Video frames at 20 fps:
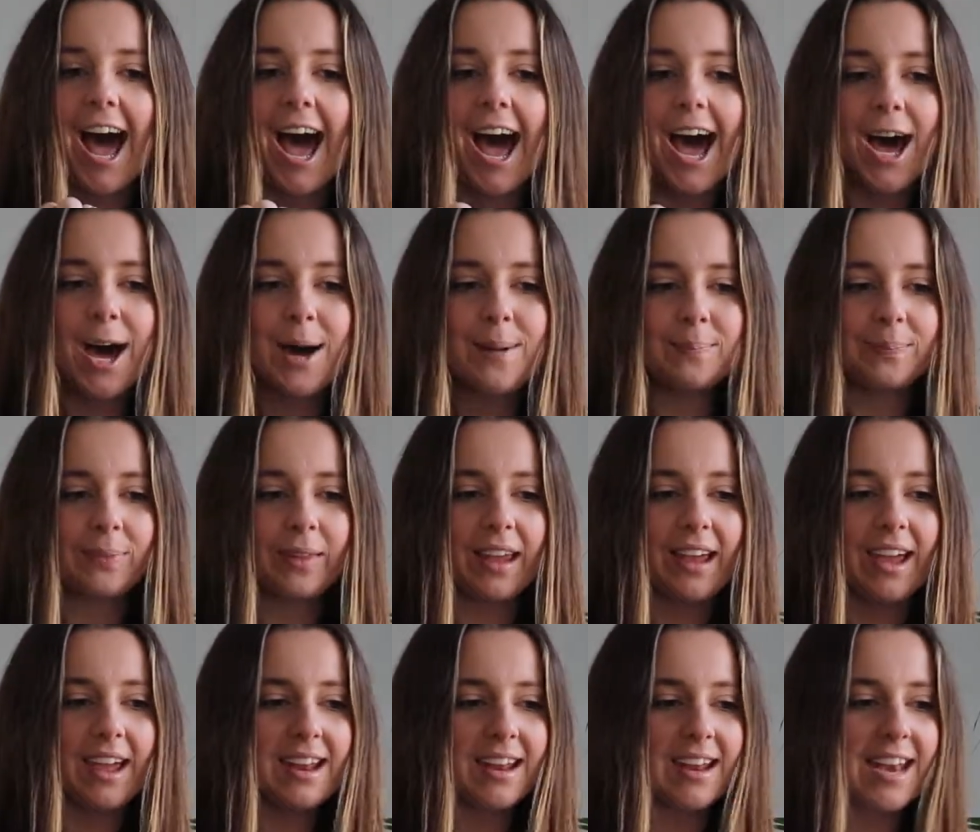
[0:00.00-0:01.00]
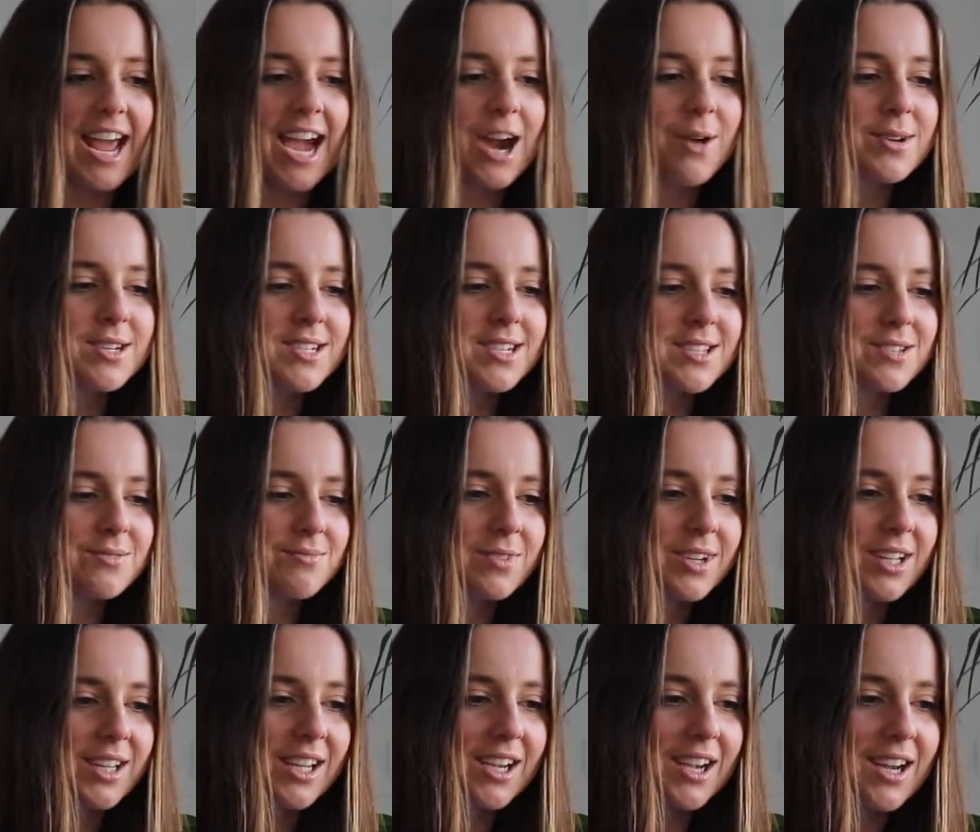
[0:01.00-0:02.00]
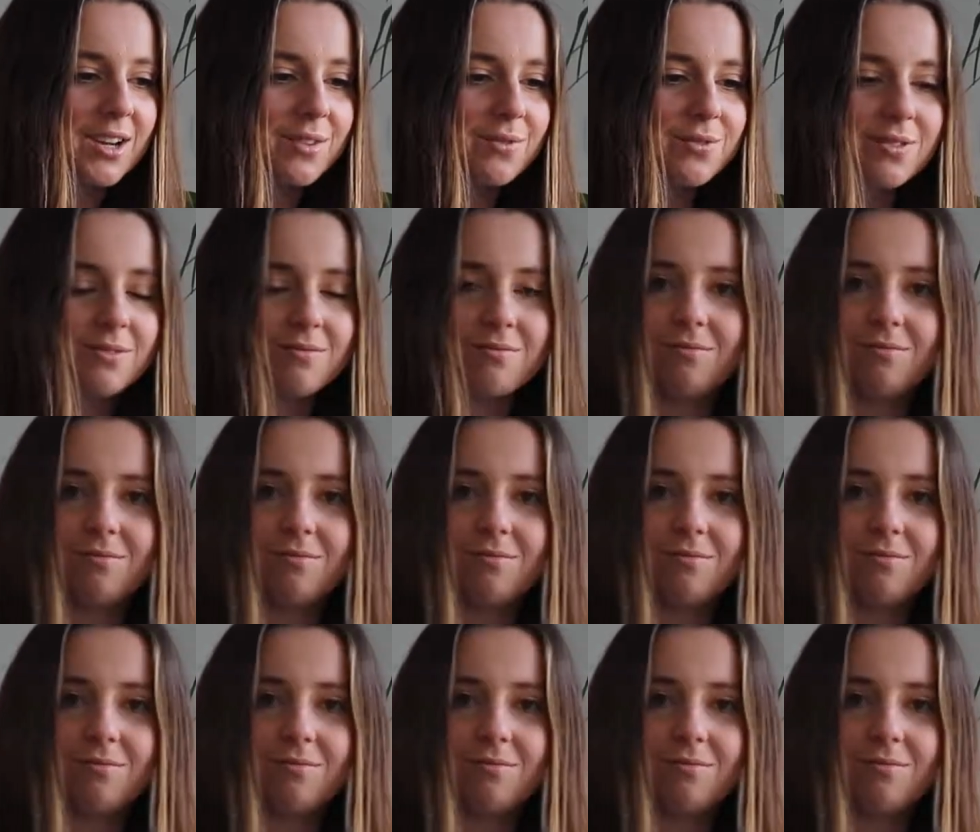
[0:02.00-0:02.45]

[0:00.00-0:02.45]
now it doesn't really kind of